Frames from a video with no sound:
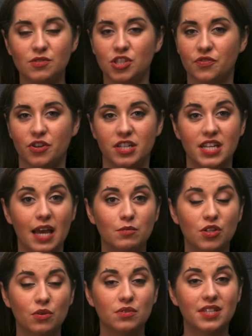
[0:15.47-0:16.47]
different time
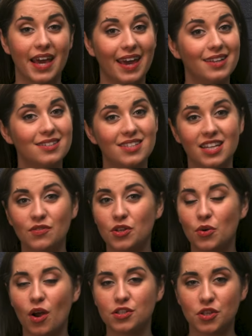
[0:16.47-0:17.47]
zones, and even
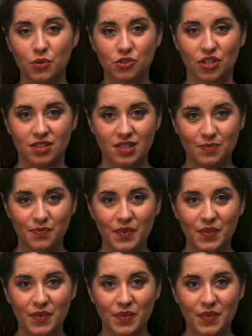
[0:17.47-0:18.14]
across oceans.